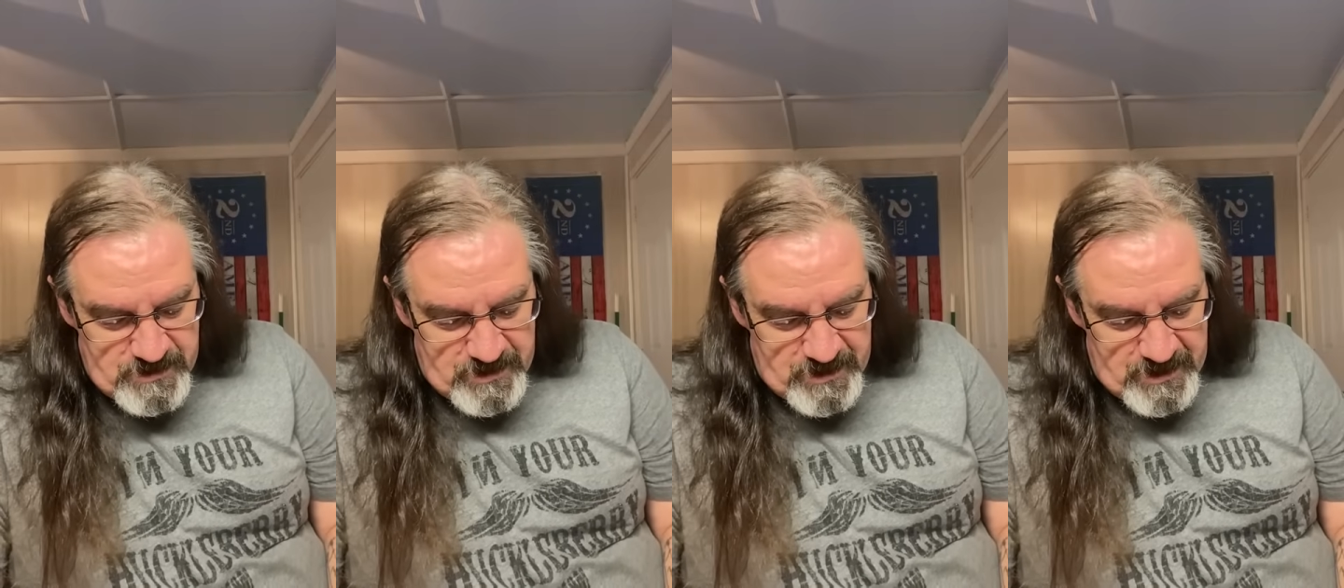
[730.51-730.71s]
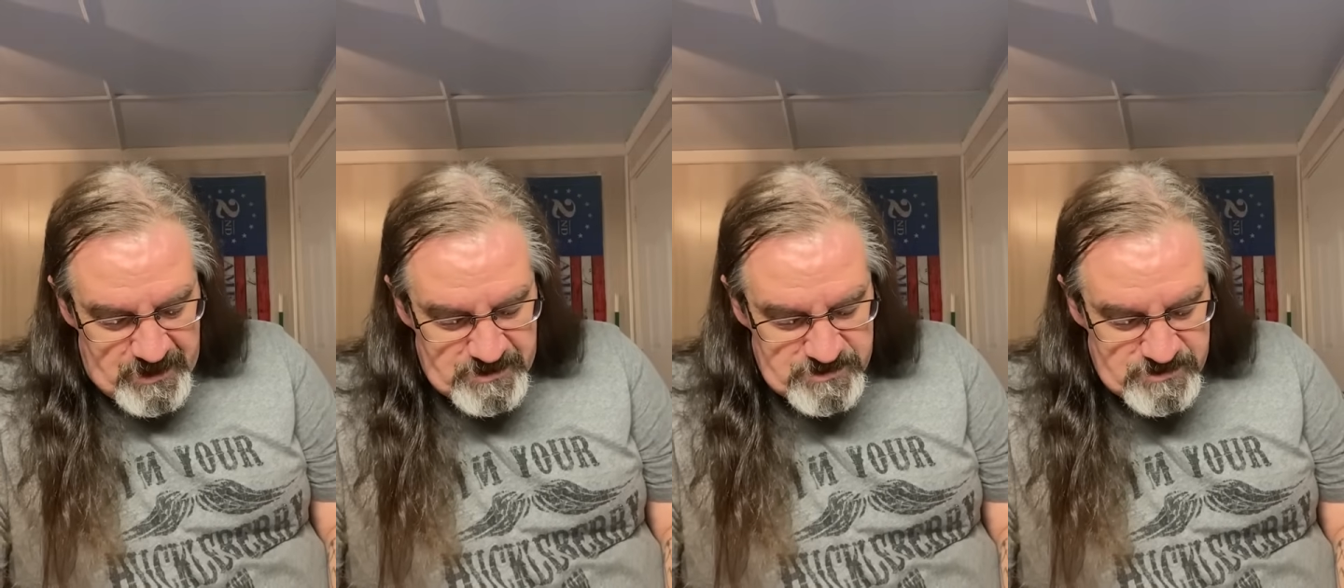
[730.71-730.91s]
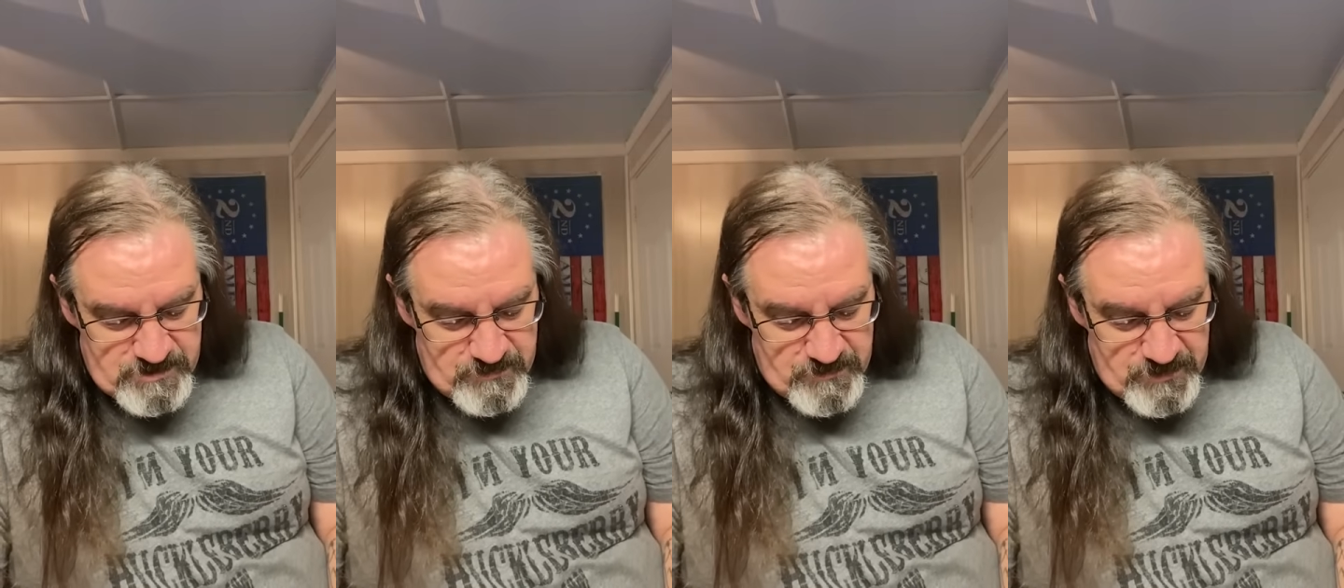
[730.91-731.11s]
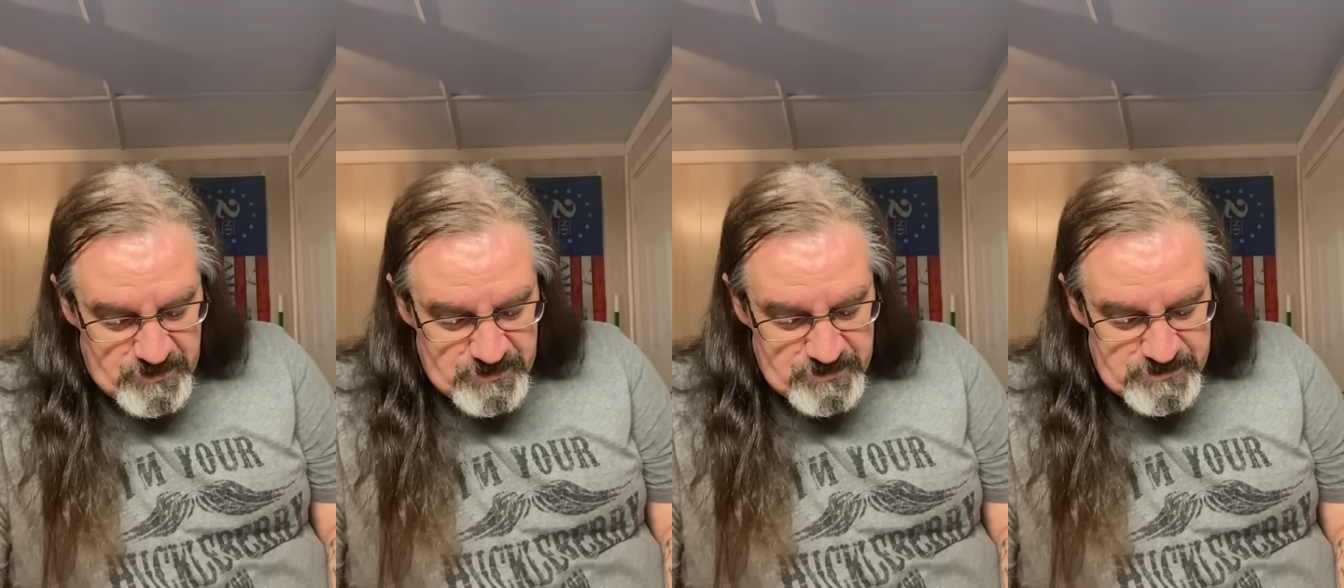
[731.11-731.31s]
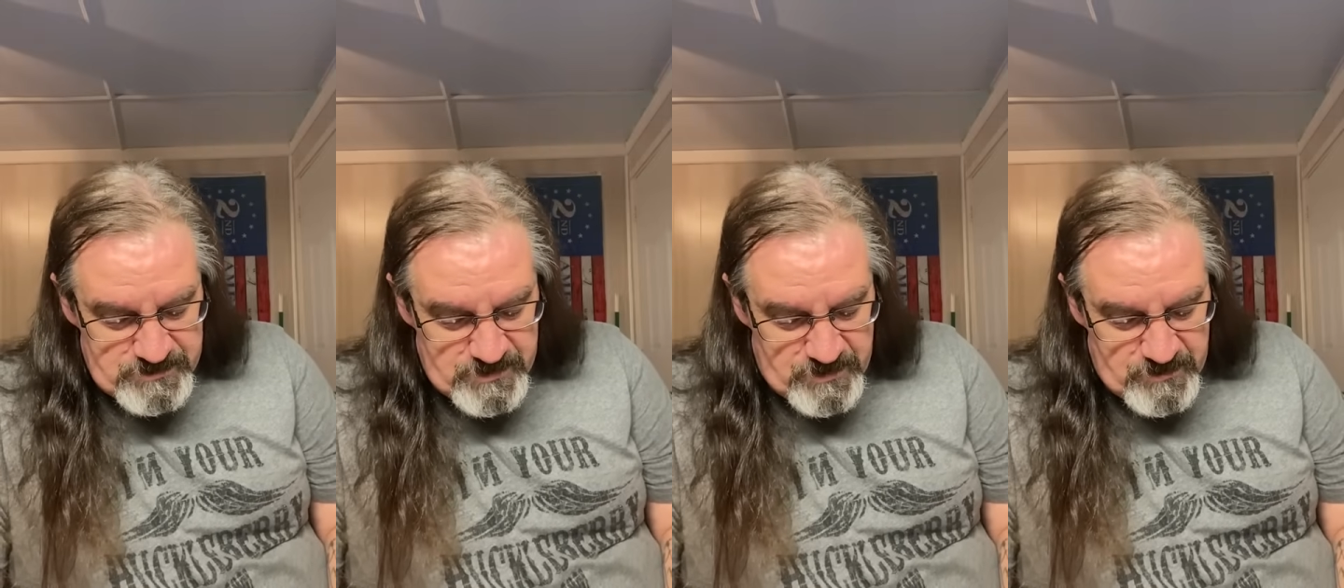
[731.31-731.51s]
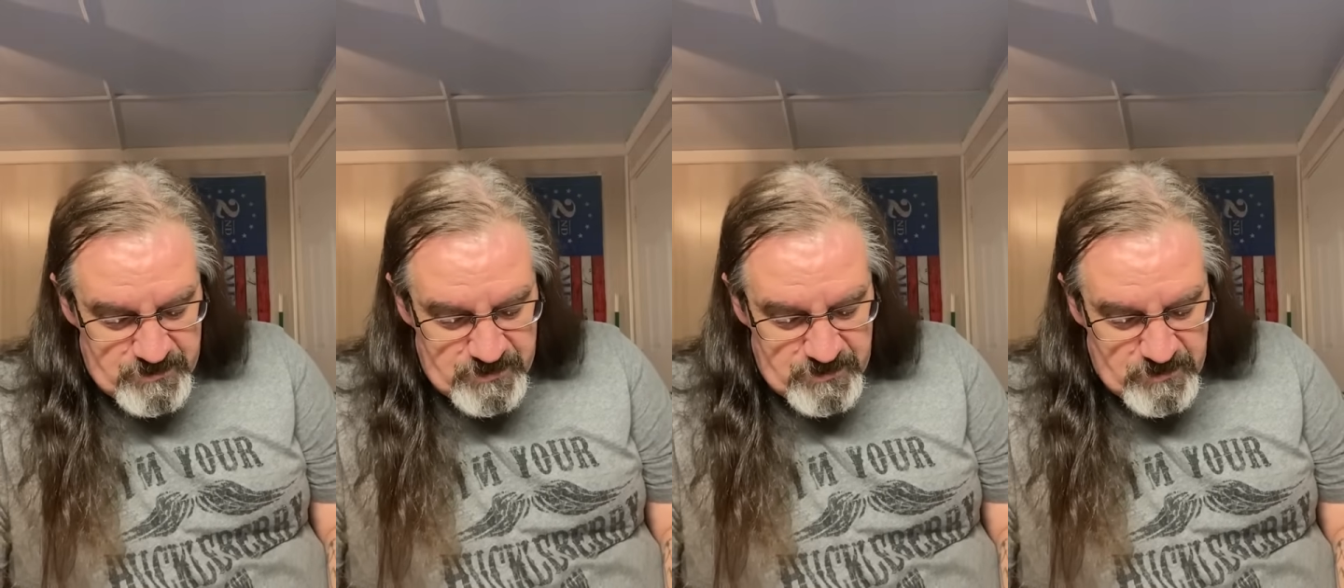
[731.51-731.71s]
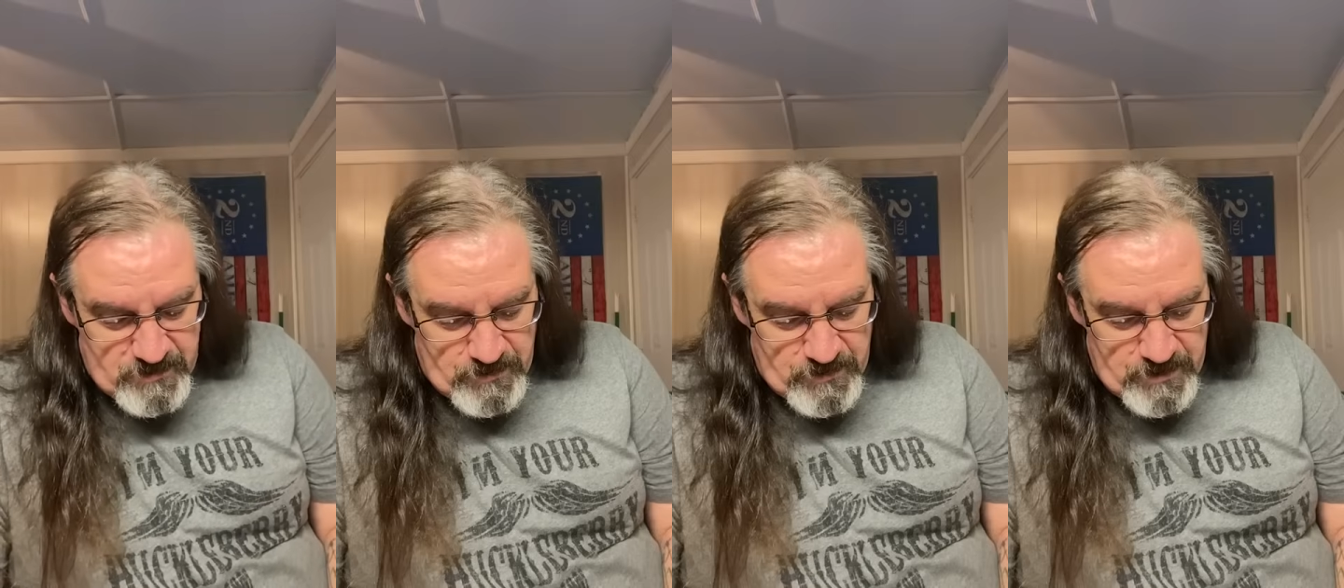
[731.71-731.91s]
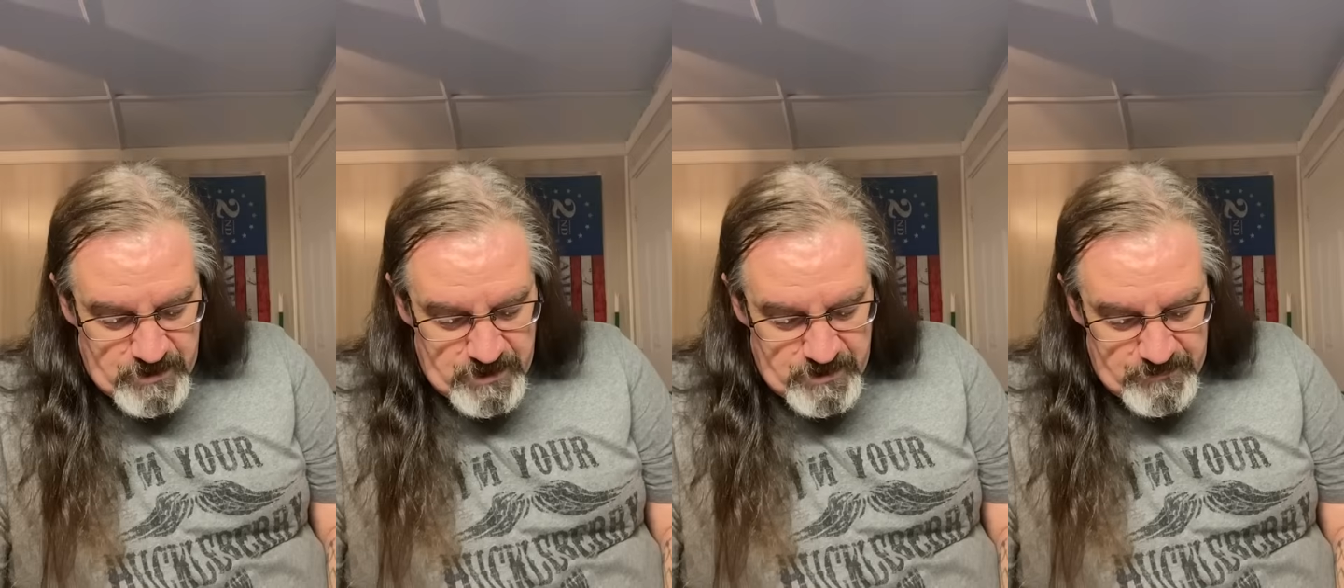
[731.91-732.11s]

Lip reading: as your military court